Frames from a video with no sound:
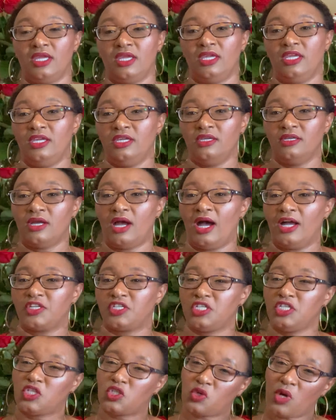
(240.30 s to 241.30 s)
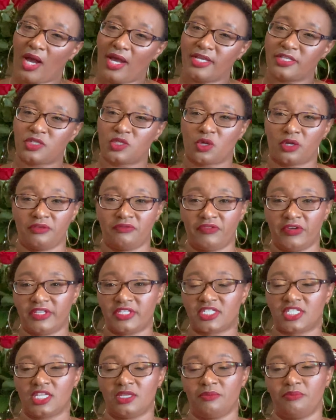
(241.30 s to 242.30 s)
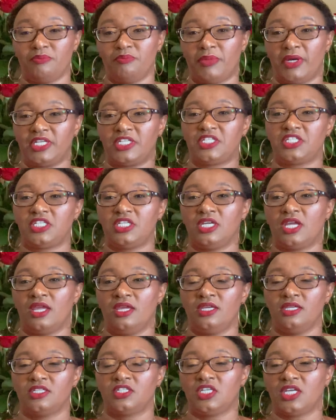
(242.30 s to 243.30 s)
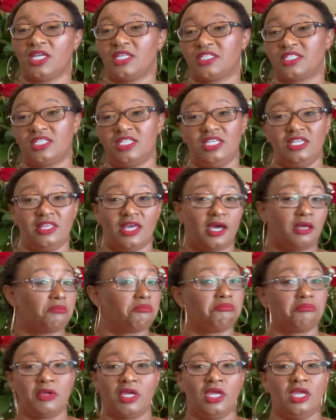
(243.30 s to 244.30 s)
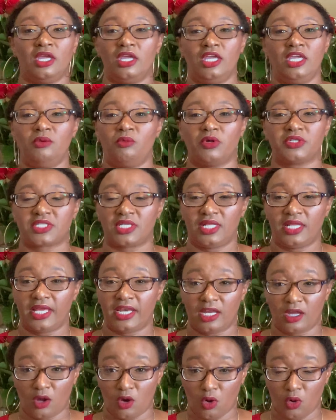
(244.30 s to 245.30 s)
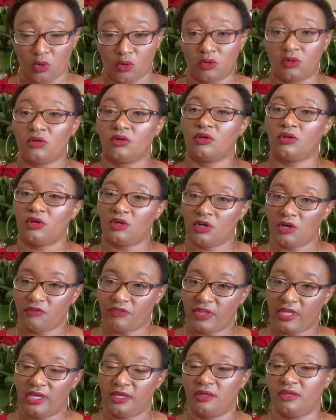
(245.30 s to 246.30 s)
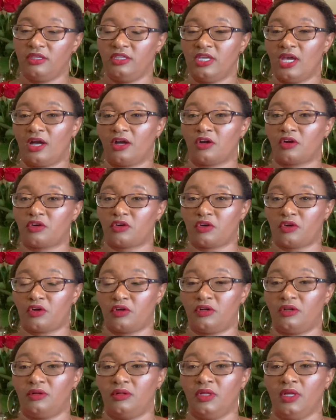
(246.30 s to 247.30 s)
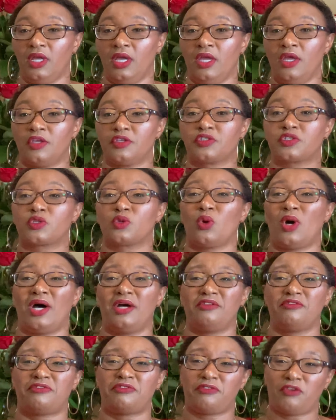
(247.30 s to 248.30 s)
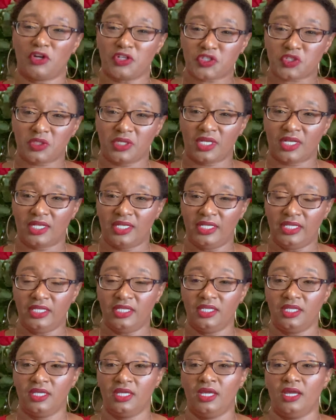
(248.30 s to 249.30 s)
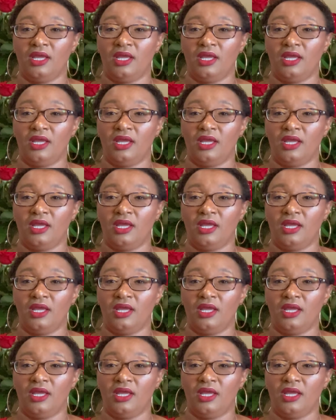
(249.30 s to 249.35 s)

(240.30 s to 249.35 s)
she tries to convince him, but she can see that he wasn't letting go of the young girl. So unfortunately,